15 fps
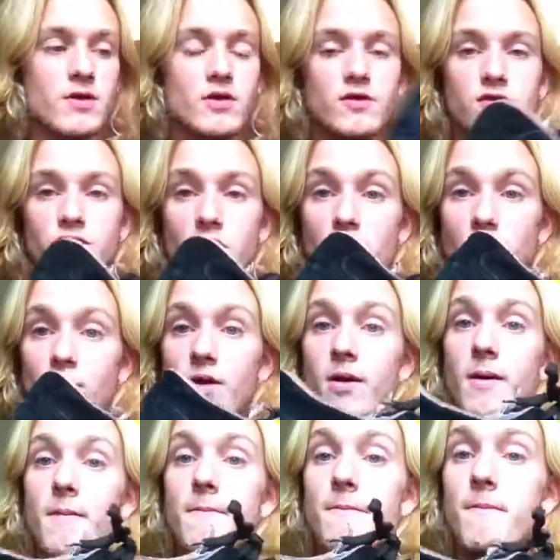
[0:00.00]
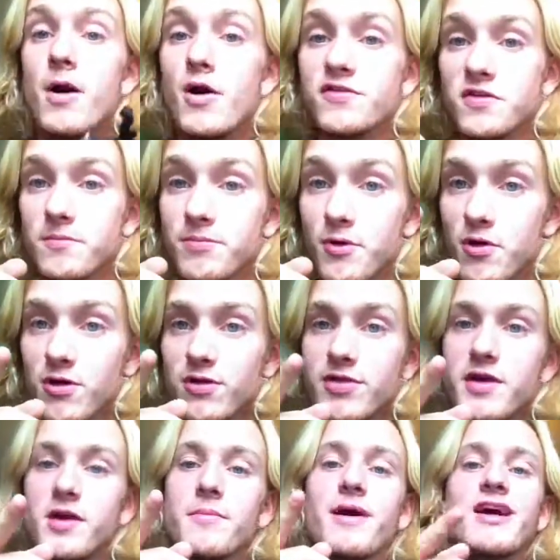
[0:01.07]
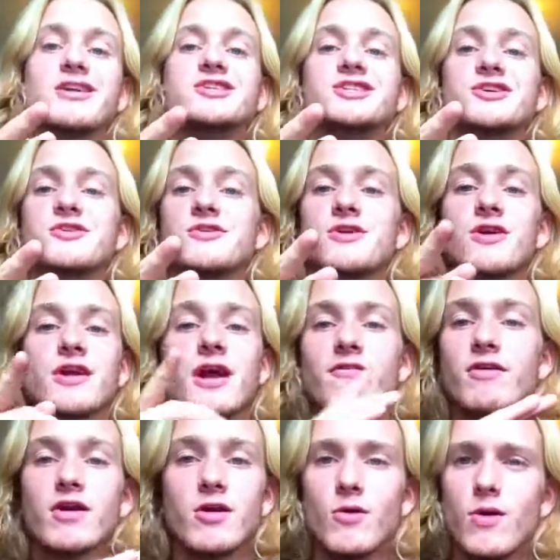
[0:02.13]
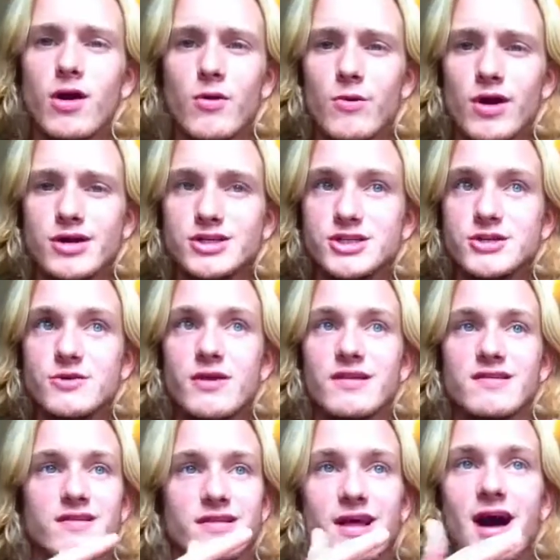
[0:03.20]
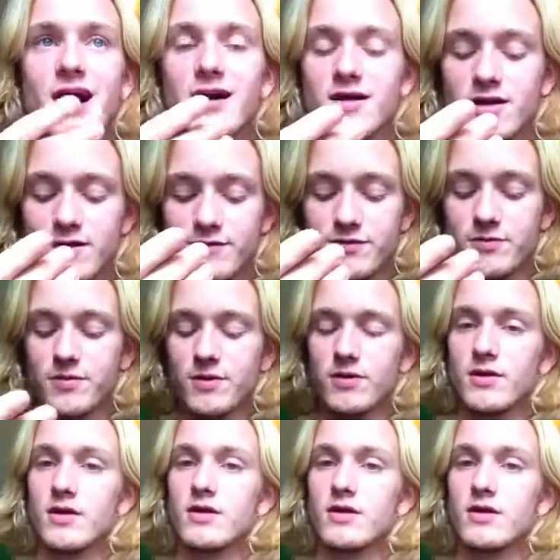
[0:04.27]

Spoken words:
So, most important thing about a shoe, you're never going to want to wear a shoe that's not comfortable.